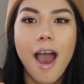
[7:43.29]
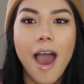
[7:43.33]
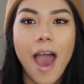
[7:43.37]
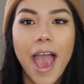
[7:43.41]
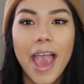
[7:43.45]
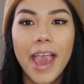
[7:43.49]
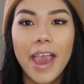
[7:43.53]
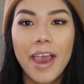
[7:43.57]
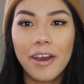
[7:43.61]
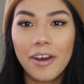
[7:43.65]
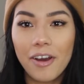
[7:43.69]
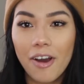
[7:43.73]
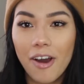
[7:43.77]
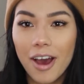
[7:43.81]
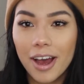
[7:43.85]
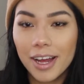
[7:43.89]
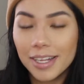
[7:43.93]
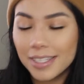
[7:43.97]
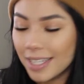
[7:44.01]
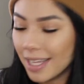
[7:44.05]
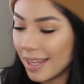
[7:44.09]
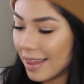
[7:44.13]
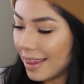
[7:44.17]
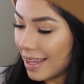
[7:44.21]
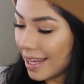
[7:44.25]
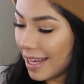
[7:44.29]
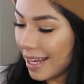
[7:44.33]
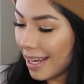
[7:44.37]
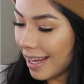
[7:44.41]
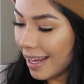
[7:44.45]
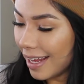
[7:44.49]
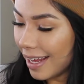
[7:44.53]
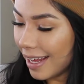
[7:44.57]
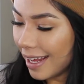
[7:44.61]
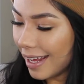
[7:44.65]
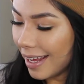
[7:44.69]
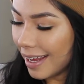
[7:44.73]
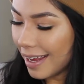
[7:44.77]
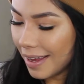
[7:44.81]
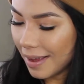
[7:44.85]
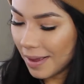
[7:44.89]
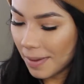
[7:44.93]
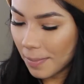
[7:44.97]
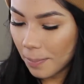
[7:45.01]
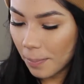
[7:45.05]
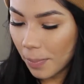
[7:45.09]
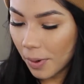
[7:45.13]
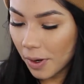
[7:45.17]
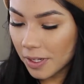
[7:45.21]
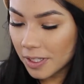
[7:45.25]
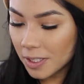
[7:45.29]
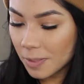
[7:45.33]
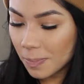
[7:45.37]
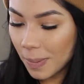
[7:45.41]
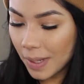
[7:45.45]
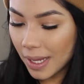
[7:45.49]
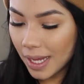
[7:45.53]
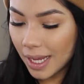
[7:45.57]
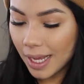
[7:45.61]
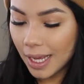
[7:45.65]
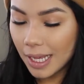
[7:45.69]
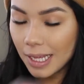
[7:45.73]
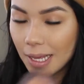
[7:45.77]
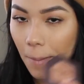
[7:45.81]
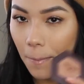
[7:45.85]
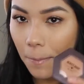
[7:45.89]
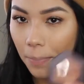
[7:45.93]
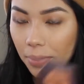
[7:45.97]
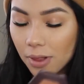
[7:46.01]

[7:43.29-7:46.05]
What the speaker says: I got the Burt's Bee